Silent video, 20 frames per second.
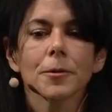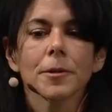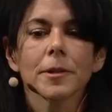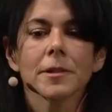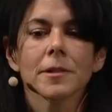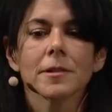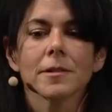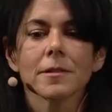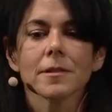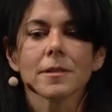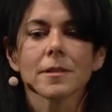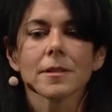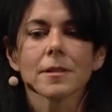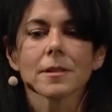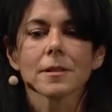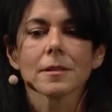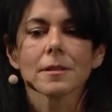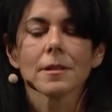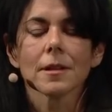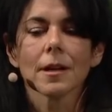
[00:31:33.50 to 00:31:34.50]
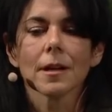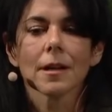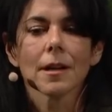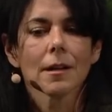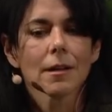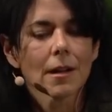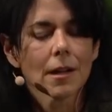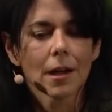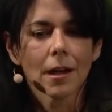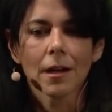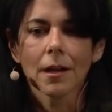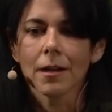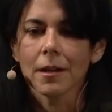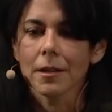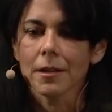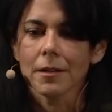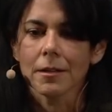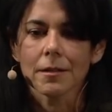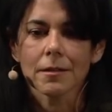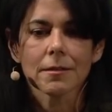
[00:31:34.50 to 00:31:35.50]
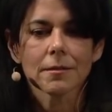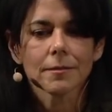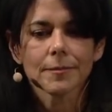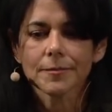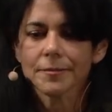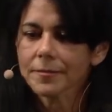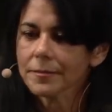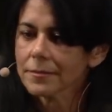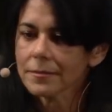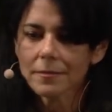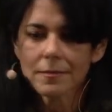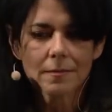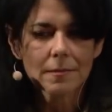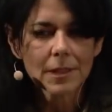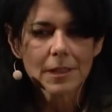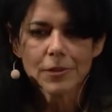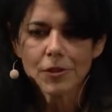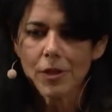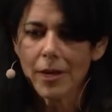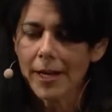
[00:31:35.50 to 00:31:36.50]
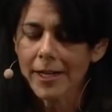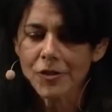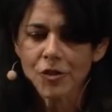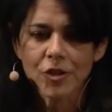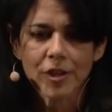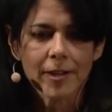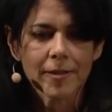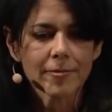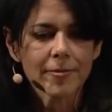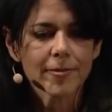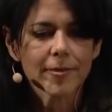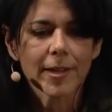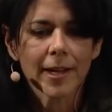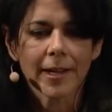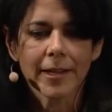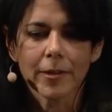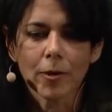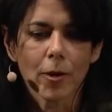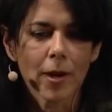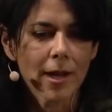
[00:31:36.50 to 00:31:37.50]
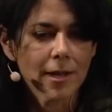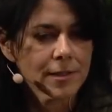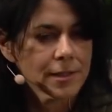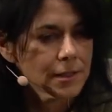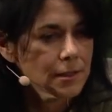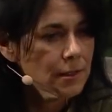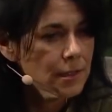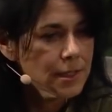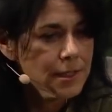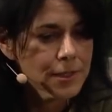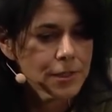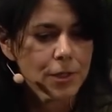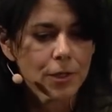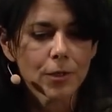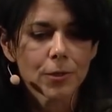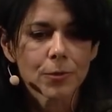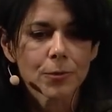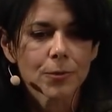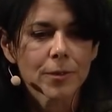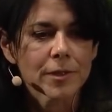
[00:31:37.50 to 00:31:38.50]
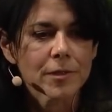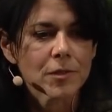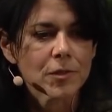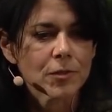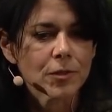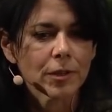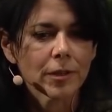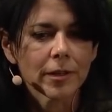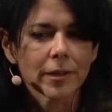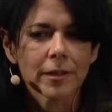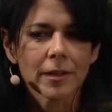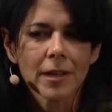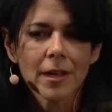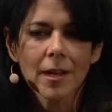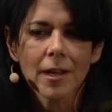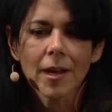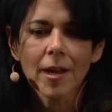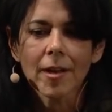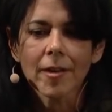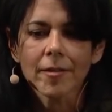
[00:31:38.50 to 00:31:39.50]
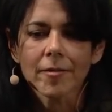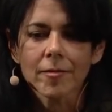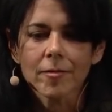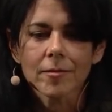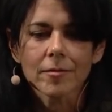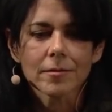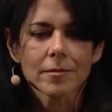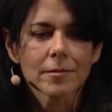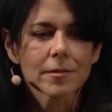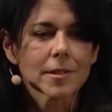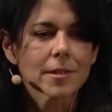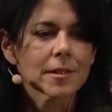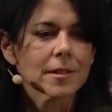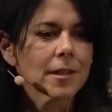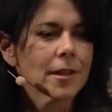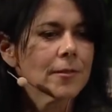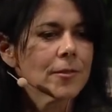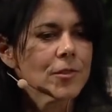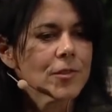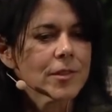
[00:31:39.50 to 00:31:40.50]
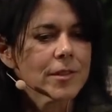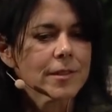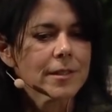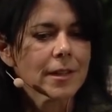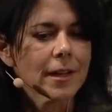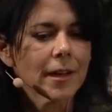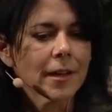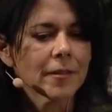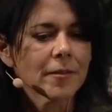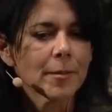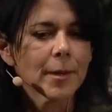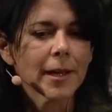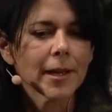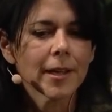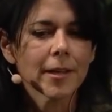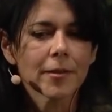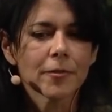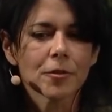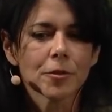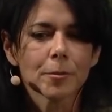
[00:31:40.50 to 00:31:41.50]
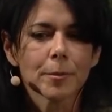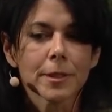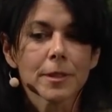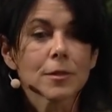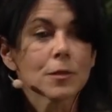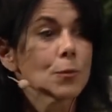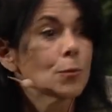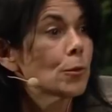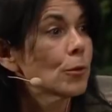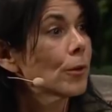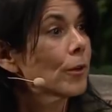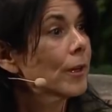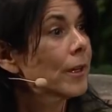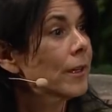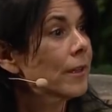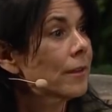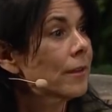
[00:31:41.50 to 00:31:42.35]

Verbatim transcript: is a head chef at, or has his own restaurant and discovers this kind of behavior, but is worried